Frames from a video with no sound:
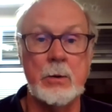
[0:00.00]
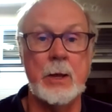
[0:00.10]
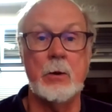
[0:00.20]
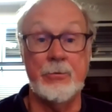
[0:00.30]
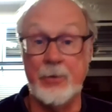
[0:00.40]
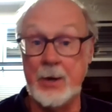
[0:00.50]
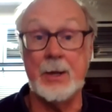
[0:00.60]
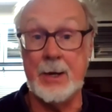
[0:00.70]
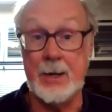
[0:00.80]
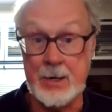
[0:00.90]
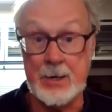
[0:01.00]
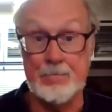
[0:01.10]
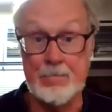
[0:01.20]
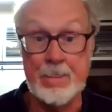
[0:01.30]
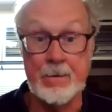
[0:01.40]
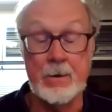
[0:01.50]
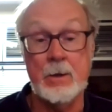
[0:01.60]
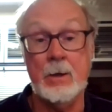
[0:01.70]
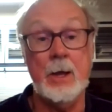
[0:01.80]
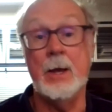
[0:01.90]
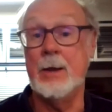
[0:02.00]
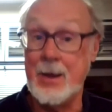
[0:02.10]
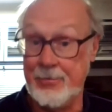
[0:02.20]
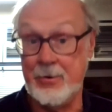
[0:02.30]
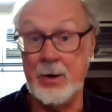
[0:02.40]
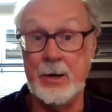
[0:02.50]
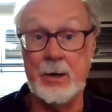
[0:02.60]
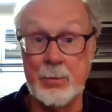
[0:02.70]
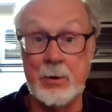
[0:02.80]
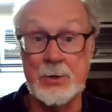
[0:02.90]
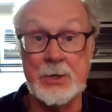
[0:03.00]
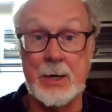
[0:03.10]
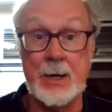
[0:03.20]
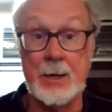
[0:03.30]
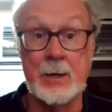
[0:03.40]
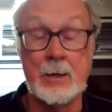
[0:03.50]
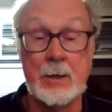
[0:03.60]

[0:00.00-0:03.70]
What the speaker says: that are friendly to him and not friendly to Burnside.